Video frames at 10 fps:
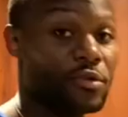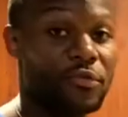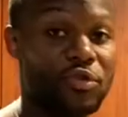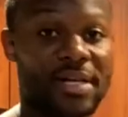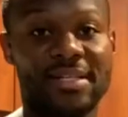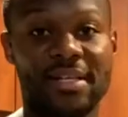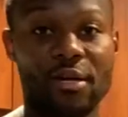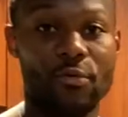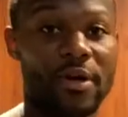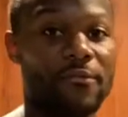if you're trying to steer
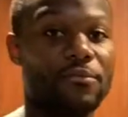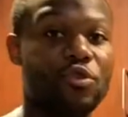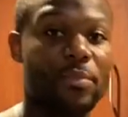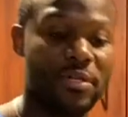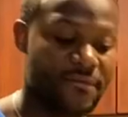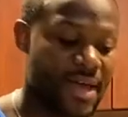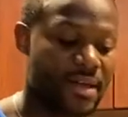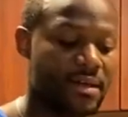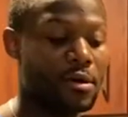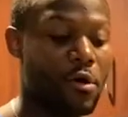away from too much
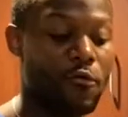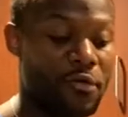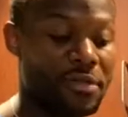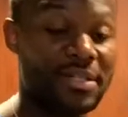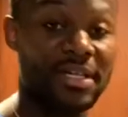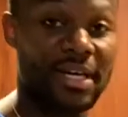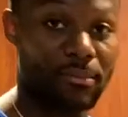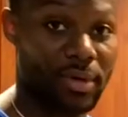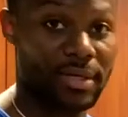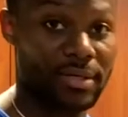fat, go for the chicken
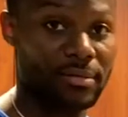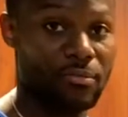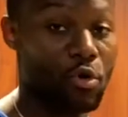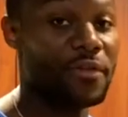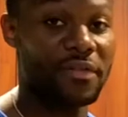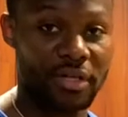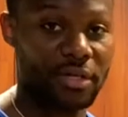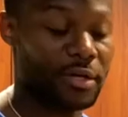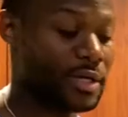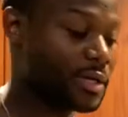breast or even the
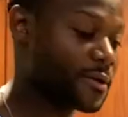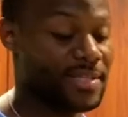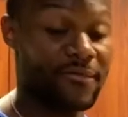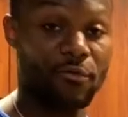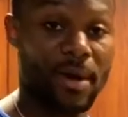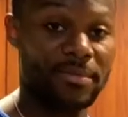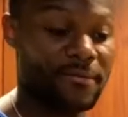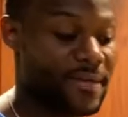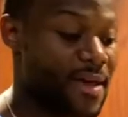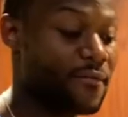turkey. Seven grams of
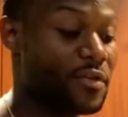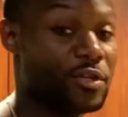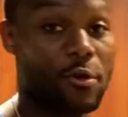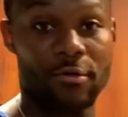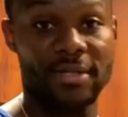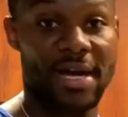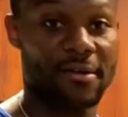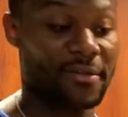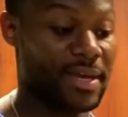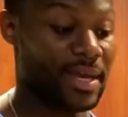fat for this whole
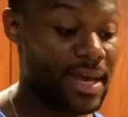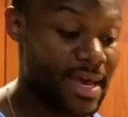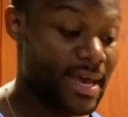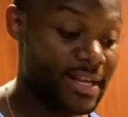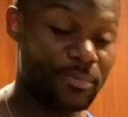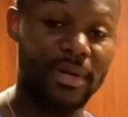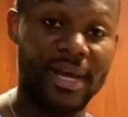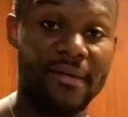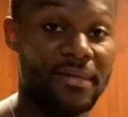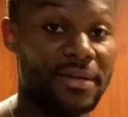entire thing. And it's pretty
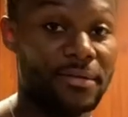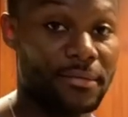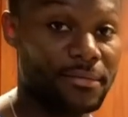hefty too.